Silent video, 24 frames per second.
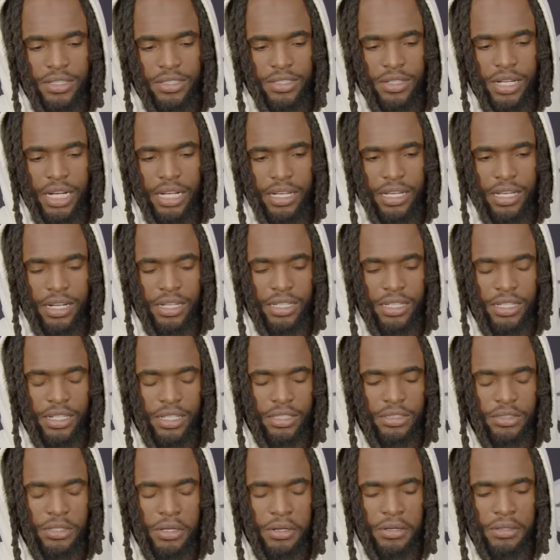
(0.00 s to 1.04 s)
So that kind of get
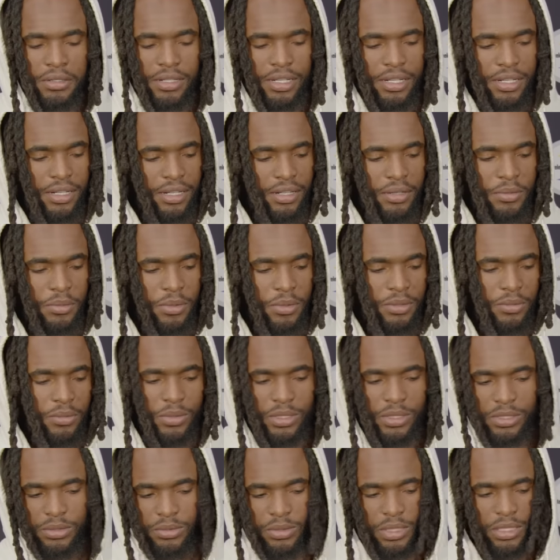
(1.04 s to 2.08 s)
us turned out that
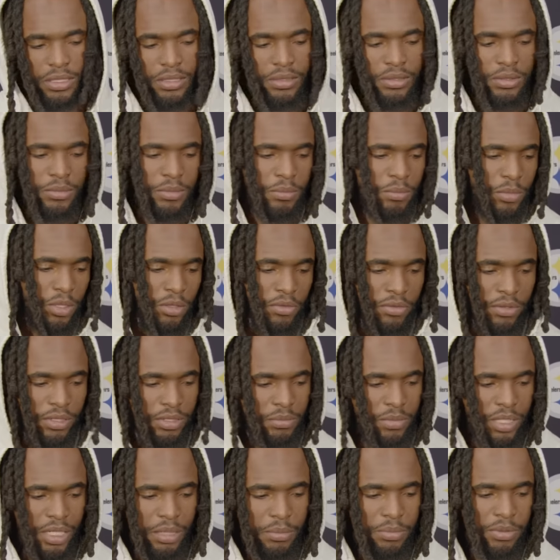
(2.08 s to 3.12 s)
once we both of us
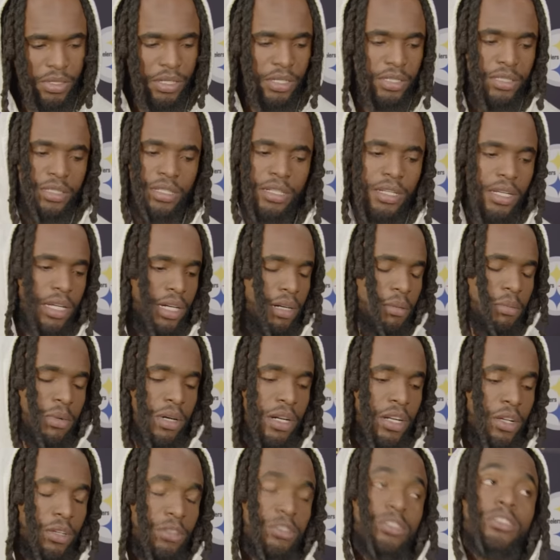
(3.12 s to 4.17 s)
making plays, then
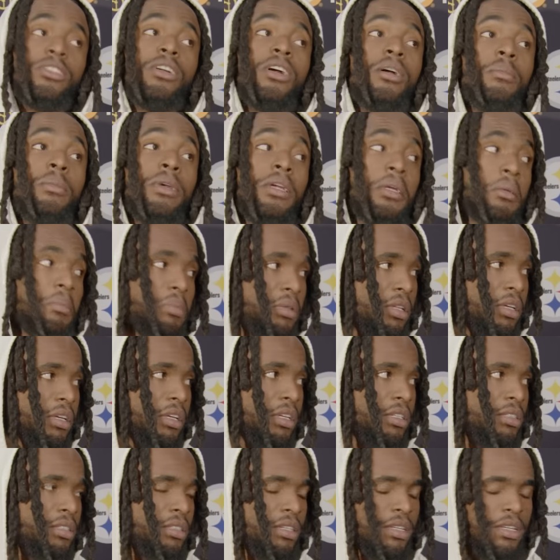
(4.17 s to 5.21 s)
everybody else start making
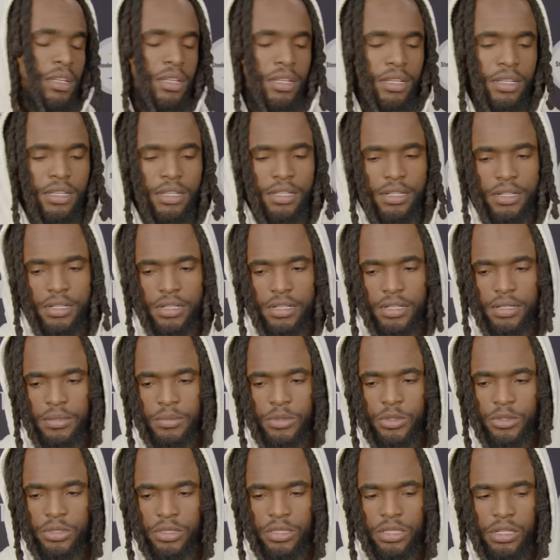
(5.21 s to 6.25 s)
plays. And
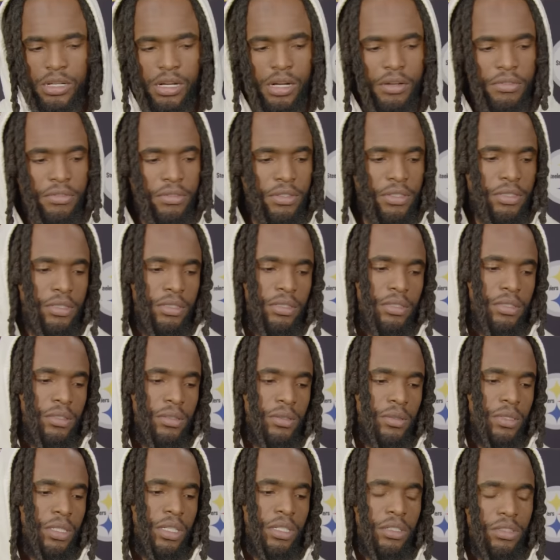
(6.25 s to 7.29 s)
you see the offense
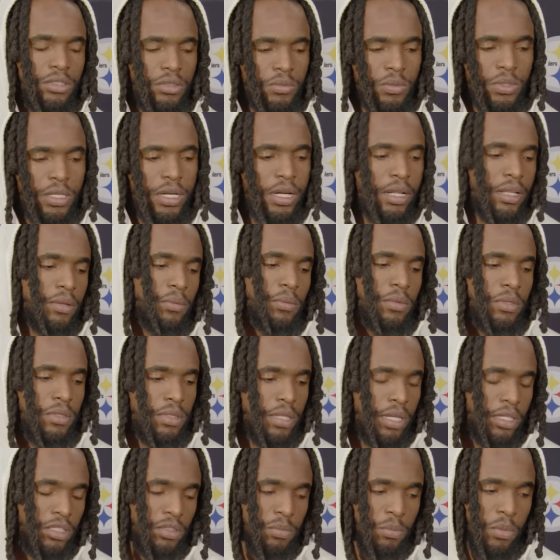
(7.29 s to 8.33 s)
get us. We got
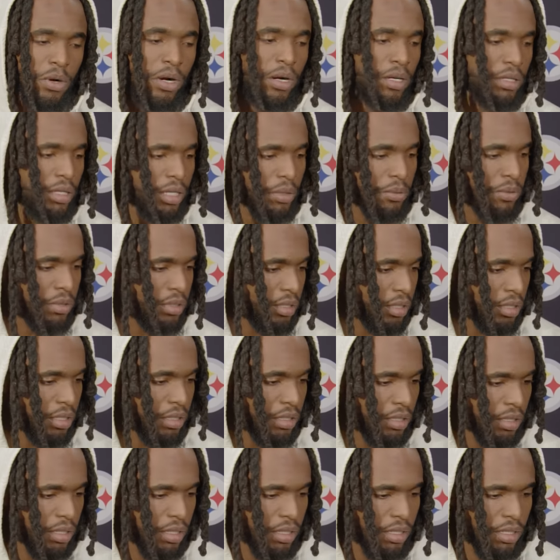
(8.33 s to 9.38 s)
that spark that we
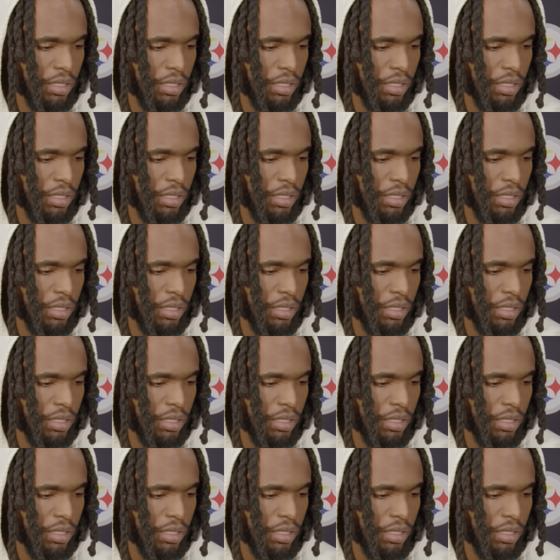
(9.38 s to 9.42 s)
need.